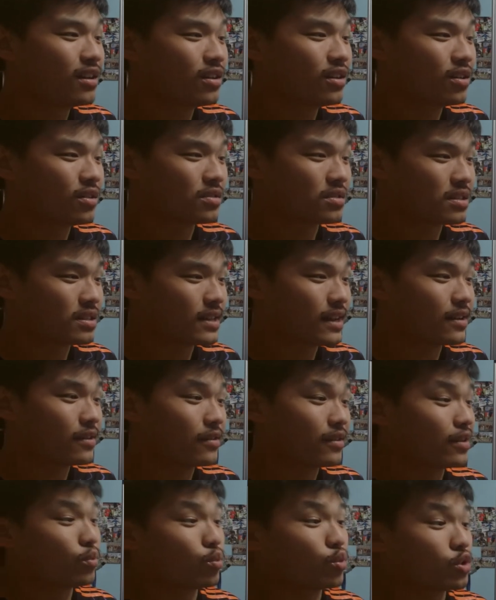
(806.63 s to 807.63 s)
on
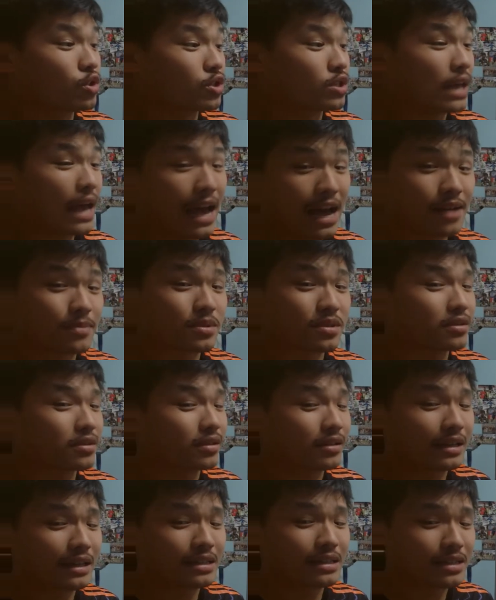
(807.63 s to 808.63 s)
Saturday, which is
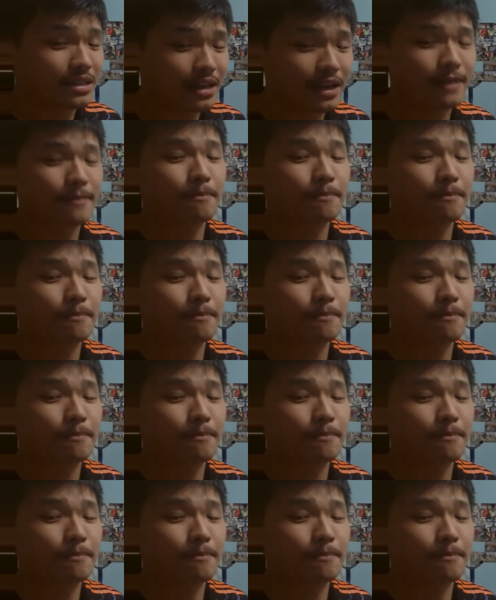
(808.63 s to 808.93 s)
absolutely insane.